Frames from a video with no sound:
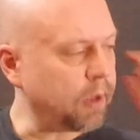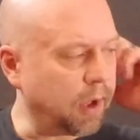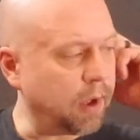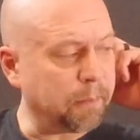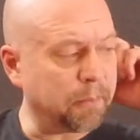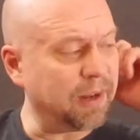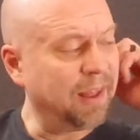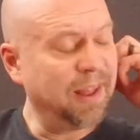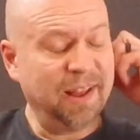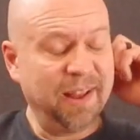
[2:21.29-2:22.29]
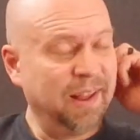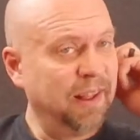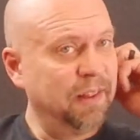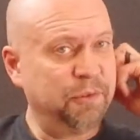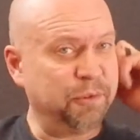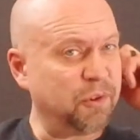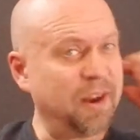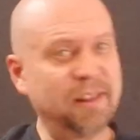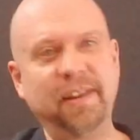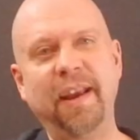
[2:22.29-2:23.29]
But through
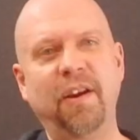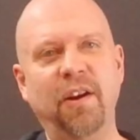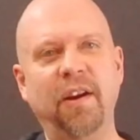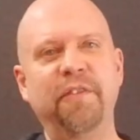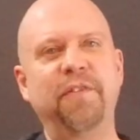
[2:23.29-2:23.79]
trial and error,